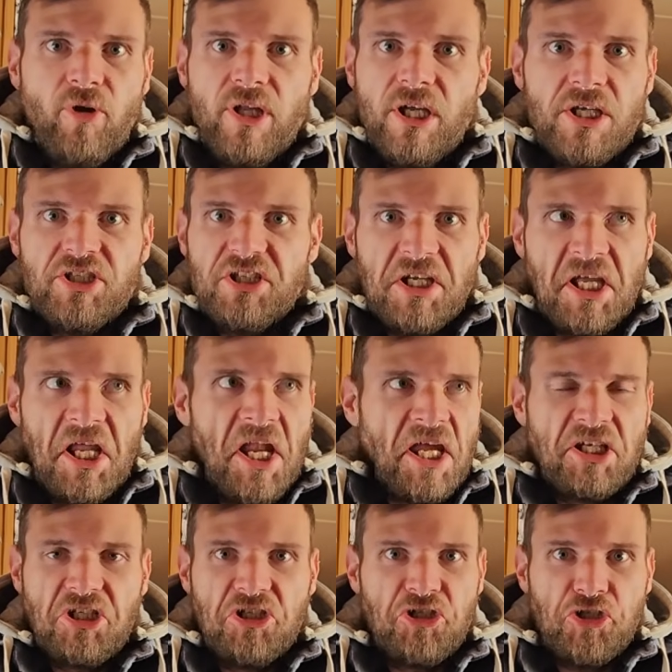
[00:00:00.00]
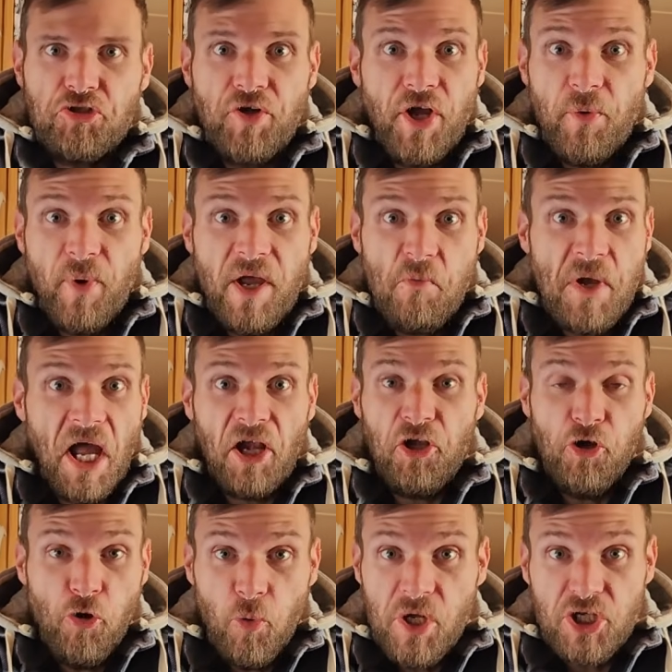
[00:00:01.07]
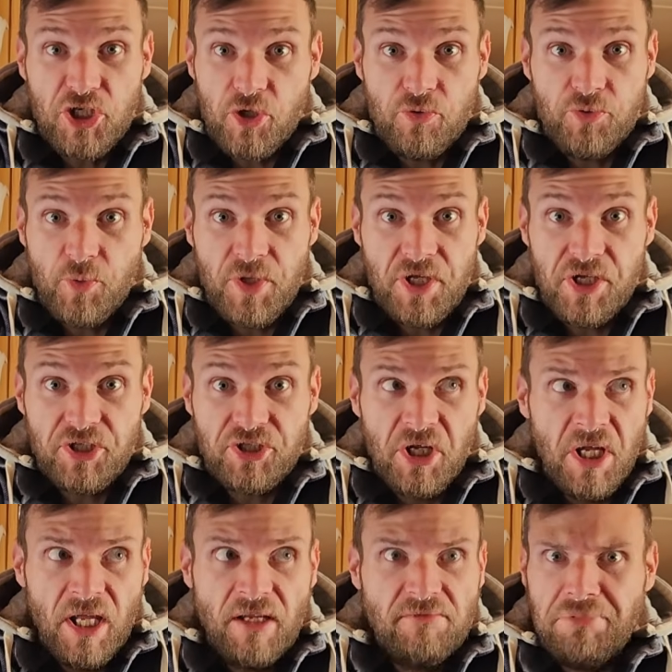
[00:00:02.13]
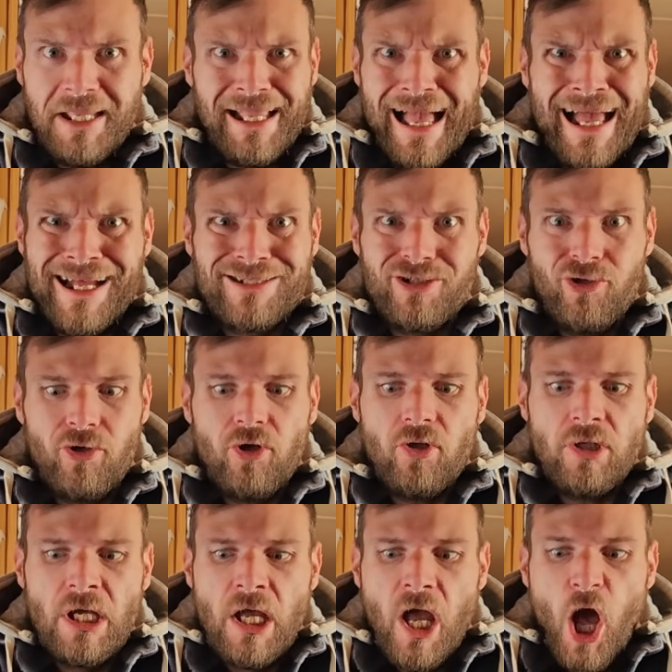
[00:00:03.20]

brilliant. It connected straight away. We had no issues with it, like, at all.